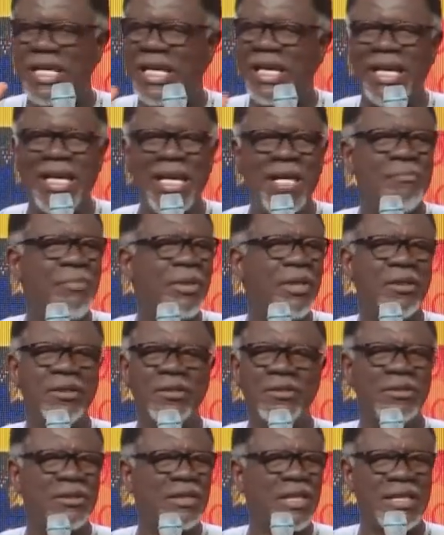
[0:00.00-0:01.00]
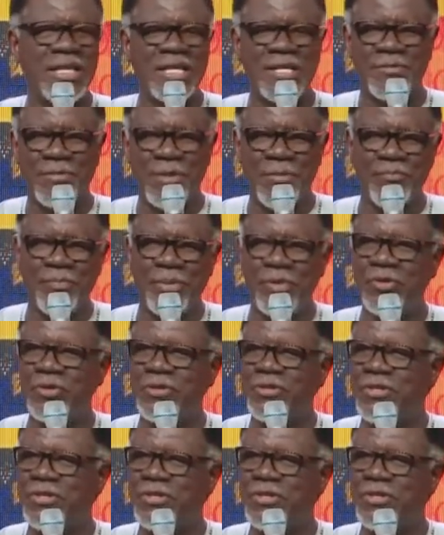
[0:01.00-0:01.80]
with the label that has been